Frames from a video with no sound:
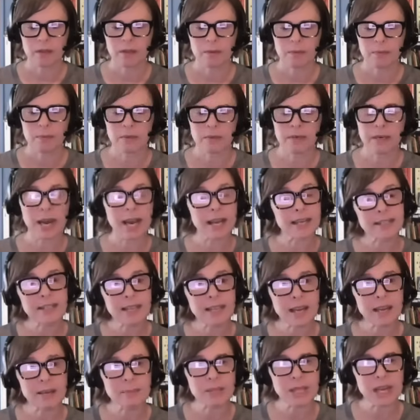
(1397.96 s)
nine
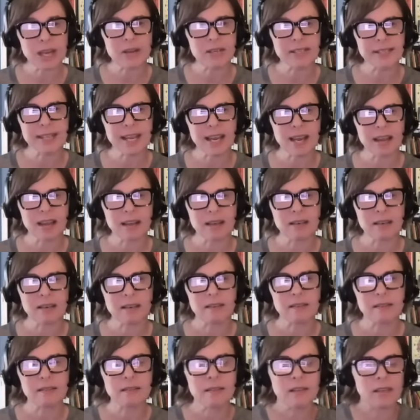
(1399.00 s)
times out of 10,
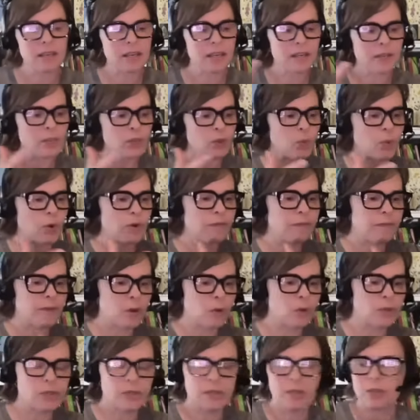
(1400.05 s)
these were
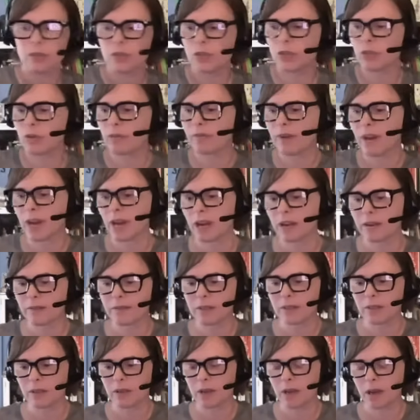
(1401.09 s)
folks that survived
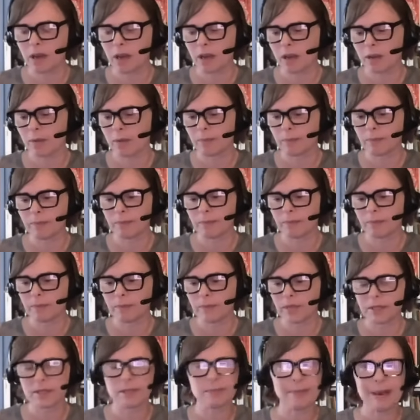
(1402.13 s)
um,
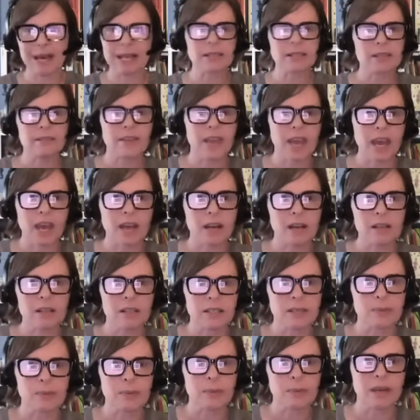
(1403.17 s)
this massive
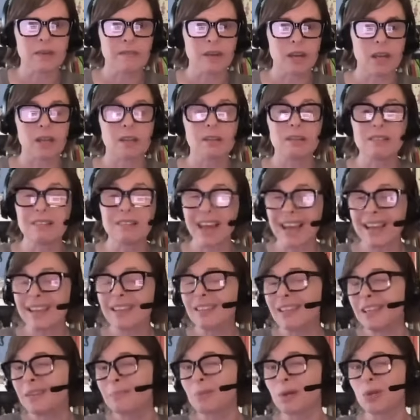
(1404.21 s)
cataclysmic event,
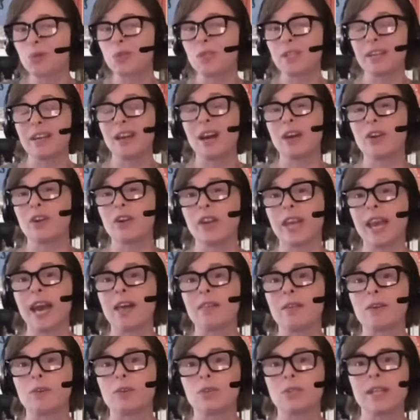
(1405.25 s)
likely mostly hunter
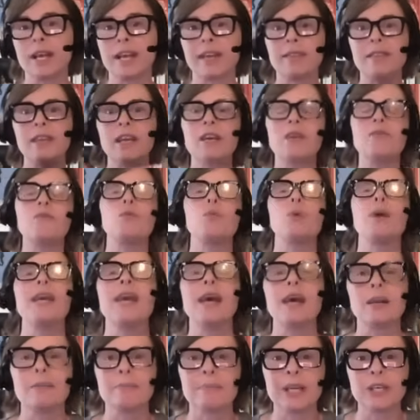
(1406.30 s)
gatherers. Like, think if we
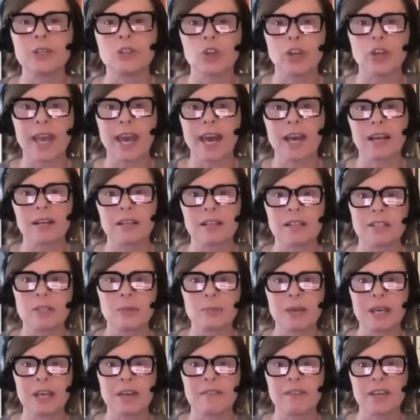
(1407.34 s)
had a major
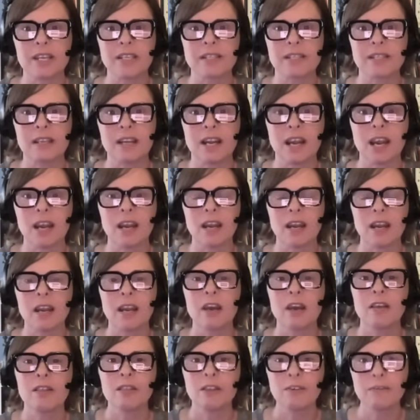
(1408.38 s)
cataclysmic event today,
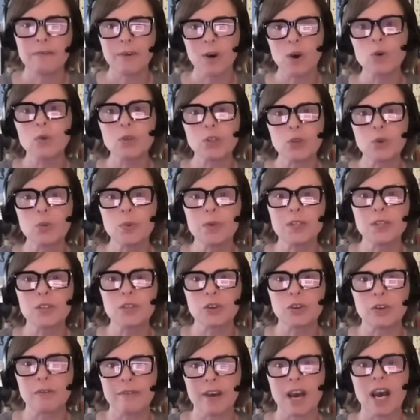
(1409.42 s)
the folks who would
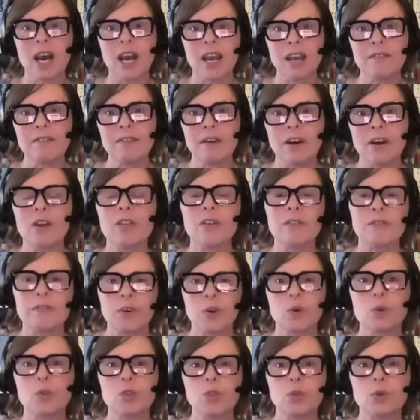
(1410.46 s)
survive are the
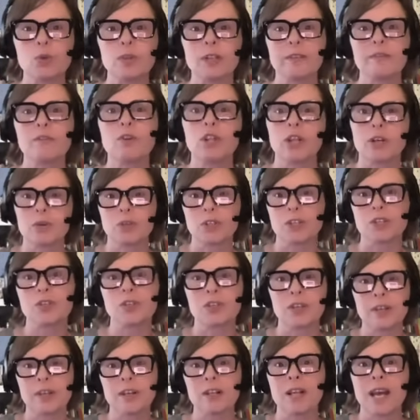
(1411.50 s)
folks who live closest
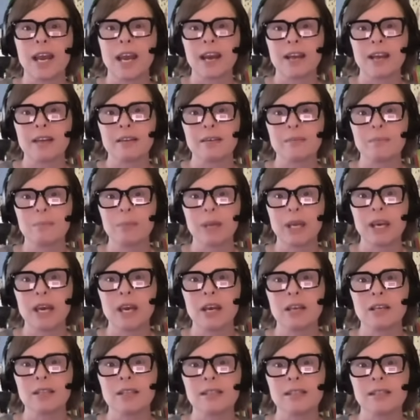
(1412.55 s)
to the land
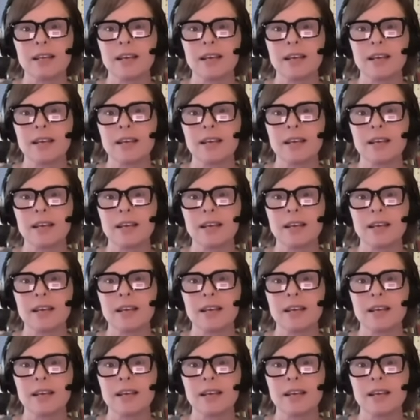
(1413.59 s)
because